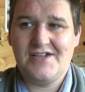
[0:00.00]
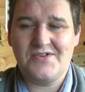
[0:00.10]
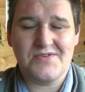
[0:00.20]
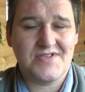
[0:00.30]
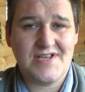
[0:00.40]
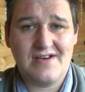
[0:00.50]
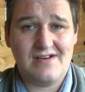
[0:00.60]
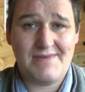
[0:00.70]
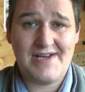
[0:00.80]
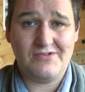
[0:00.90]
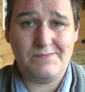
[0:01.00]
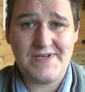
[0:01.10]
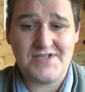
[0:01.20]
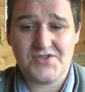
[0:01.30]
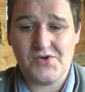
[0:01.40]
you know sitting on a
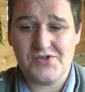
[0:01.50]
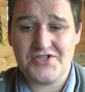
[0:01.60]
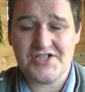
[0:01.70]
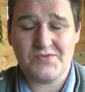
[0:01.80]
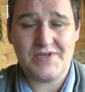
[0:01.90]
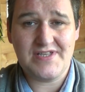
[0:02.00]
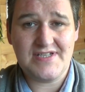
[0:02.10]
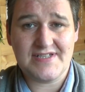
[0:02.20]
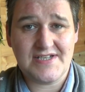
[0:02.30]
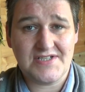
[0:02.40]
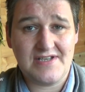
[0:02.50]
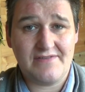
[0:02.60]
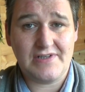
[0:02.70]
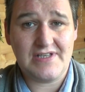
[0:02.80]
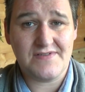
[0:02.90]
mantelpiece or just one of these things that
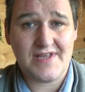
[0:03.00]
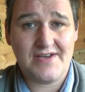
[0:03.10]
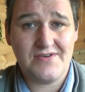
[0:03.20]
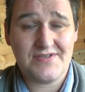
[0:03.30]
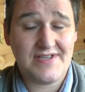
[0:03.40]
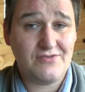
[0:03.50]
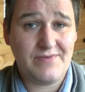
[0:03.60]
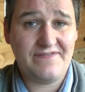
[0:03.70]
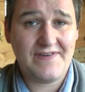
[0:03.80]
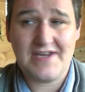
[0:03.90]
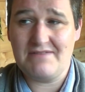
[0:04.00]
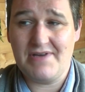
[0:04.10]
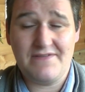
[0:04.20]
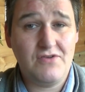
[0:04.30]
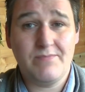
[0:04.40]
never leaves the house then you'll be fine
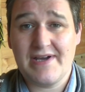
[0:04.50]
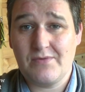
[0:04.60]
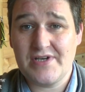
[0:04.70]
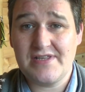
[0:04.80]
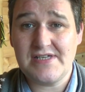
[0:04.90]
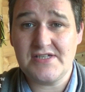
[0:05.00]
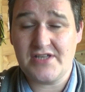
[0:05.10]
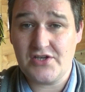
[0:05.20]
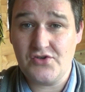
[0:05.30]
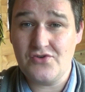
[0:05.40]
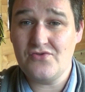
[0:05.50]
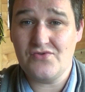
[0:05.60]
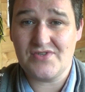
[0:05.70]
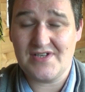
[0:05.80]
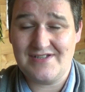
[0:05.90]
but if you buy one of these to
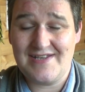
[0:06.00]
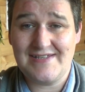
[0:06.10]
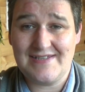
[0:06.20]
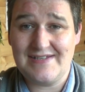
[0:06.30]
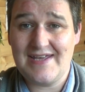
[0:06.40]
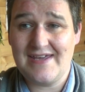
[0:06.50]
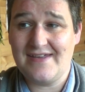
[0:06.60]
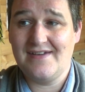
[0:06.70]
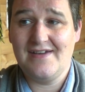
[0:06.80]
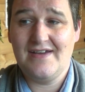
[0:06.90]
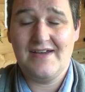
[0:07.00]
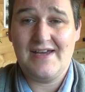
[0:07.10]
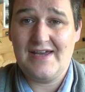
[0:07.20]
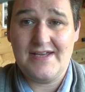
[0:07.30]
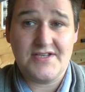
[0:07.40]
use day to day
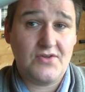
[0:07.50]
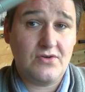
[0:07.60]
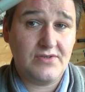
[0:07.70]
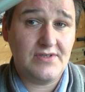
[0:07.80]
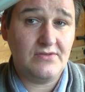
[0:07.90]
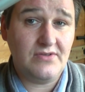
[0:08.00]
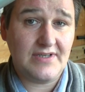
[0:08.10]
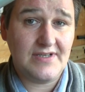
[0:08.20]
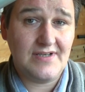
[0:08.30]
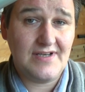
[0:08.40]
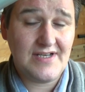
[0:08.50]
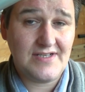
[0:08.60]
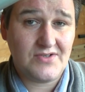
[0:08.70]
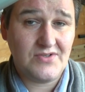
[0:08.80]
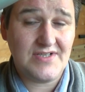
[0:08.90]
it's not going to look
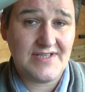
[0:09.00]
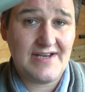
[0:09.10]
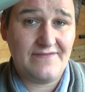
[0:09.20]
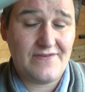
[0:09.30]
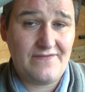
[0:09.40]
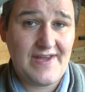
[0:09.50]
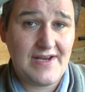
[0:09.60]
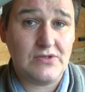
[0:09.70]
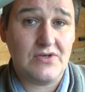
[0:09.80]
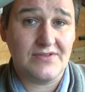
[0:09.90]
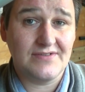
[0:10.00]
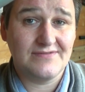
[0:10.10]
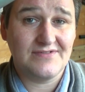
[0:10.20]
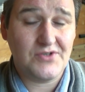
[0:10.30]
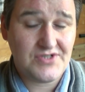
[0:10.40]
as good as that for very long
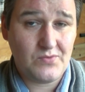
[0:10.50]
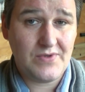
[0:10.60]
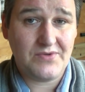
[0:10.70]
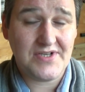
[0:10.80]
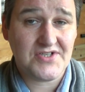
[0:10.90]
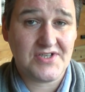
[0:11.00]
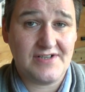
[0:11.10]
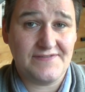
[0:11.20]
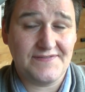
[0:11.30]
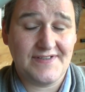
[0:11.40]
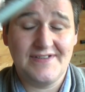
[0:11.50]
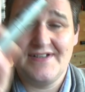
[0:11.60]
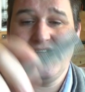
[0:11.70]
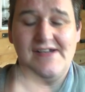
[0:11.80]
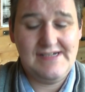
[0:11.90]
because it will get scuffed
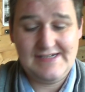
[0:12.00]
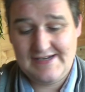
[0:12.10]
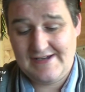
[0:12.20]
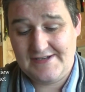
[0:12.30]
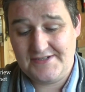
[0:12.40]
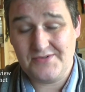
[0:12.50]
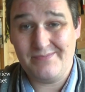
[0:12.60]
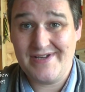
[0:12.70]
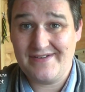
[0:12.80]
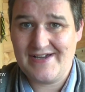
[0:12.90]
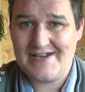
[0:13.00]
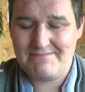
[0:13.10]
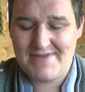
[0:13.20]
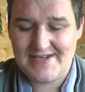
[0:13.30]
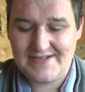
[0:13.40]
uh, so bear that in
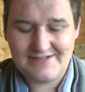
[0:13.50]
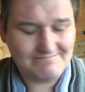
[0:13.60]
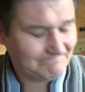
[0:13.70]
mind